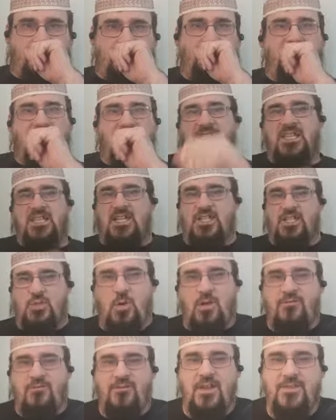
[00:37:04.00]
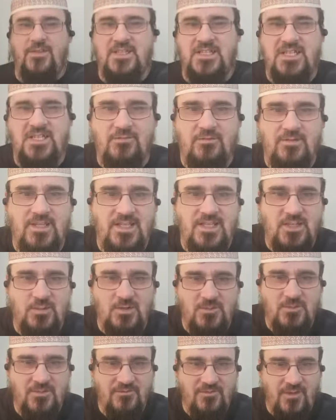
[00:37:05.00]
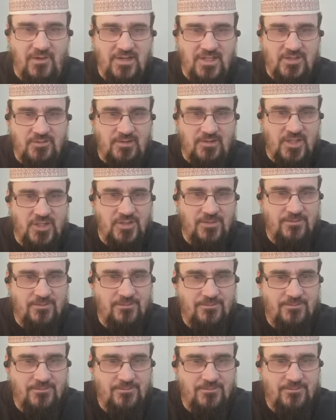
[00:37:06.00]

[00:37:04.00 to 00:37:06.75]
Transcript: This is actually quite fun. This inter- this one's been very interaction.